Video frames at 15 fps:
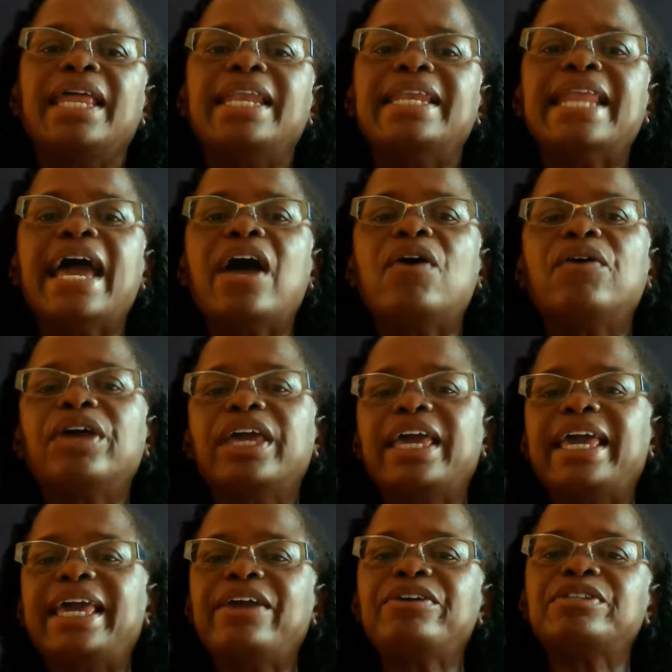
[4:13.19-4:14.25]
Now,
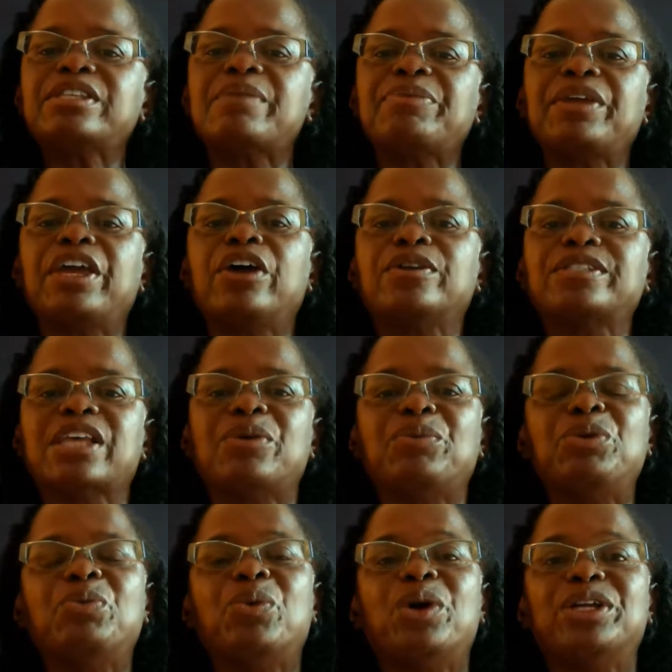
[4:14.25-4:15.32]
here's something else that
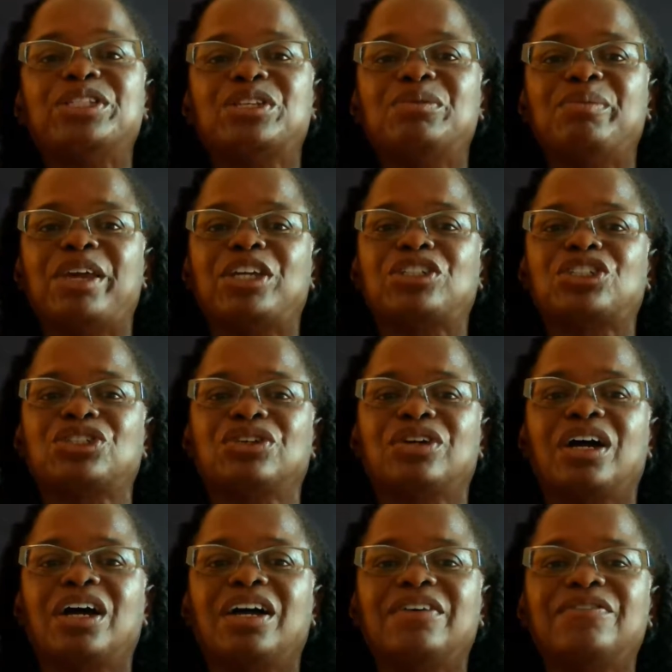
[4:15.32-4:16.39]
we want to make sure
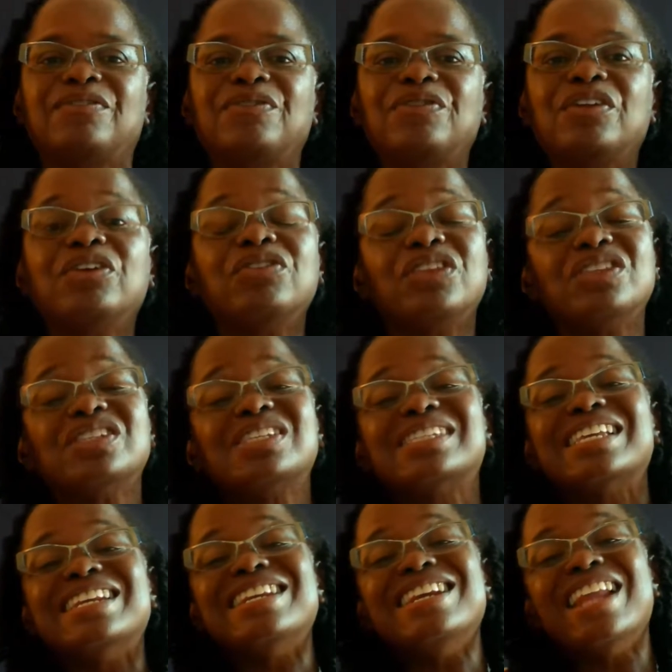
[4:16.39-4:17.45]
of. This is
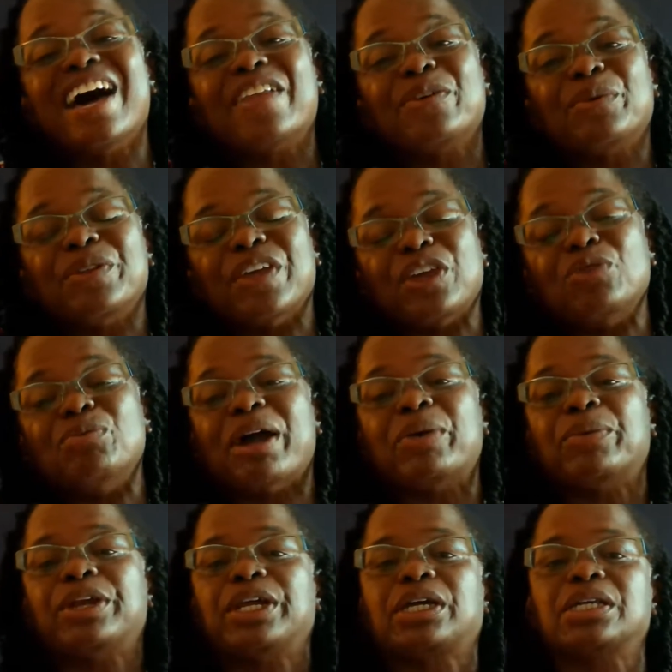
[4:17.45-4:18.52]
another one that you might
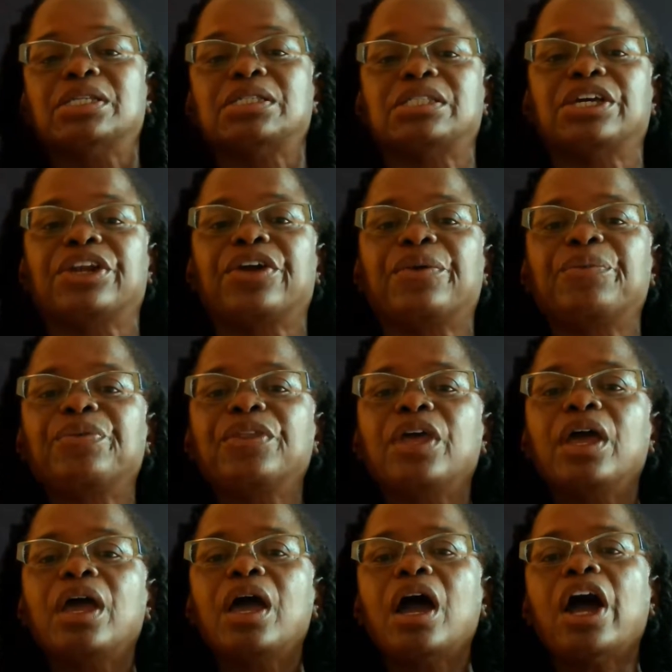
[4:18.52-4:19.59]
want to consider.
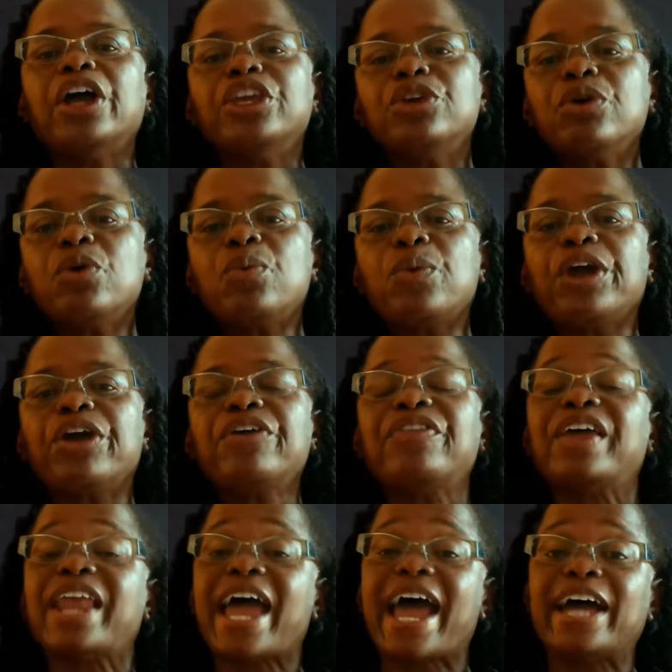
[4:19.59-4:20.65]
Are you aware
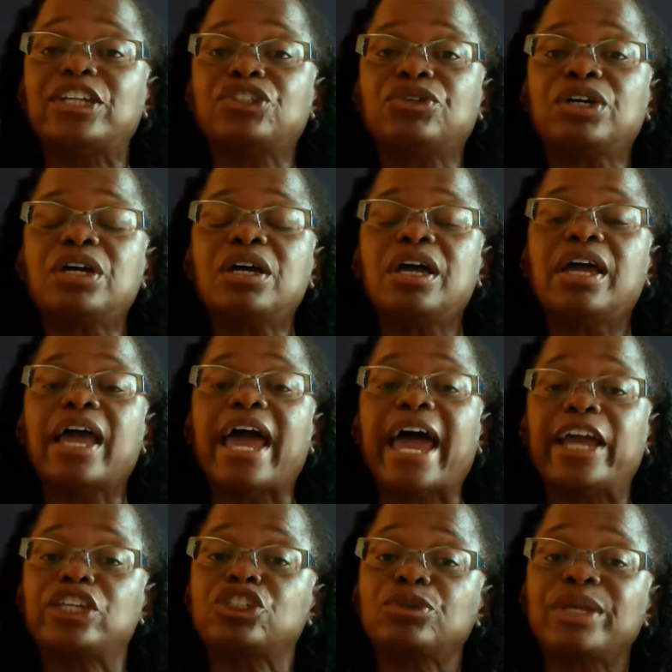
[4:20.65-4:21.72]
that ADRA
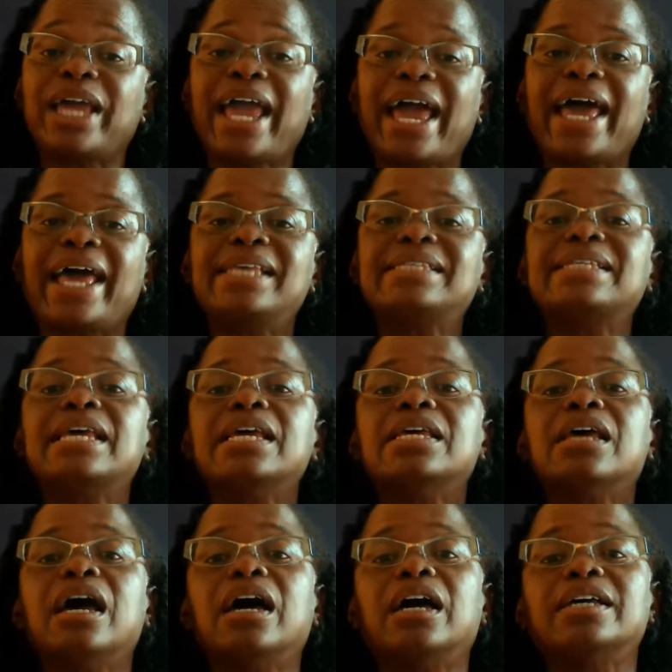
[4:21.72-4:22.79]
actually has
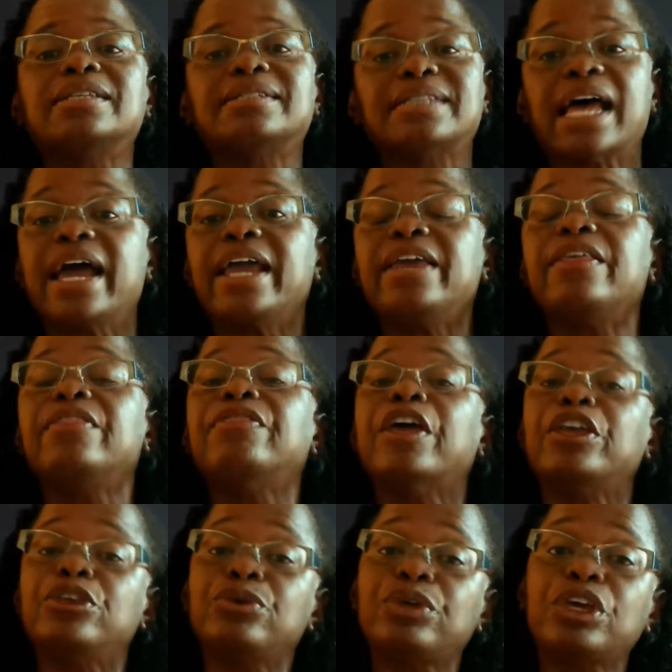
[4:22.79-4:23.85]
a site
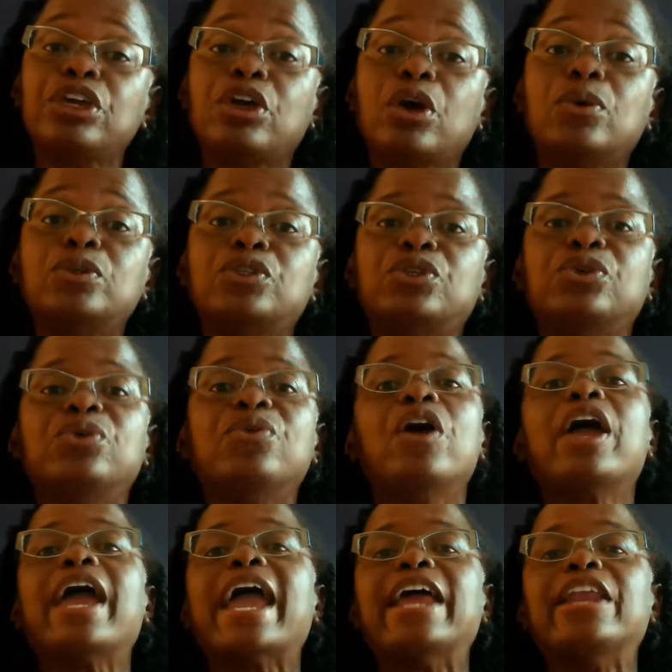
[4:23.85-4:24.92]
that you can go to
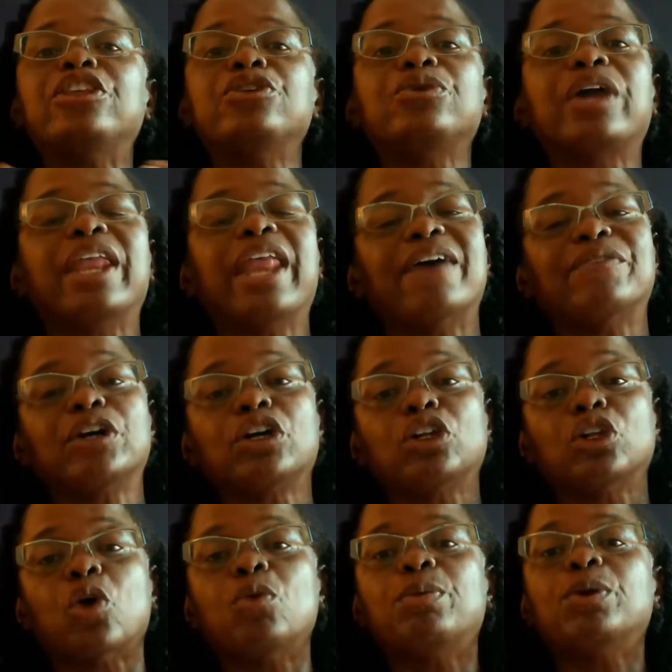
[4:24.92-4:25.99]
and you can have a
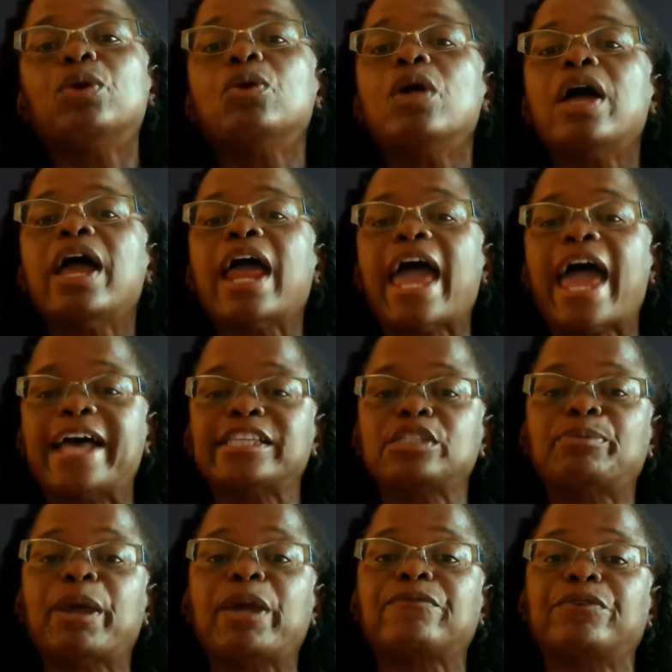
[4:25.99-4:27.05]
global
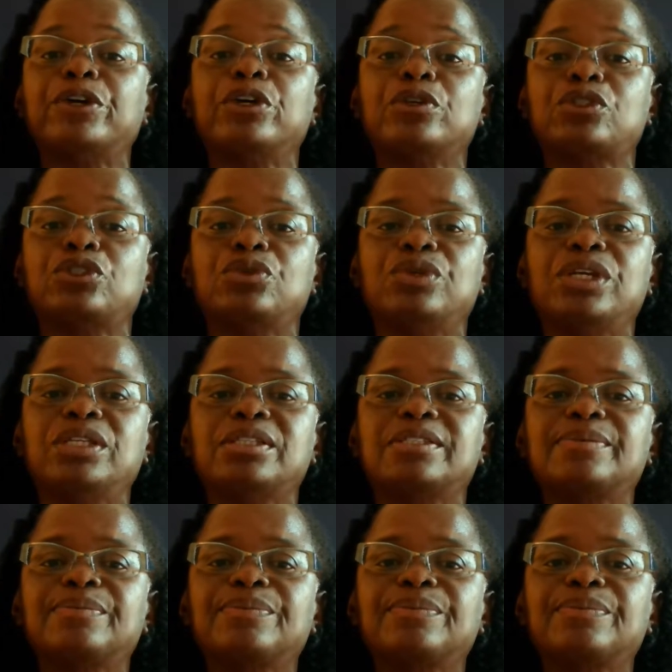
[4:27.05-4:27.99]
aspect for your students?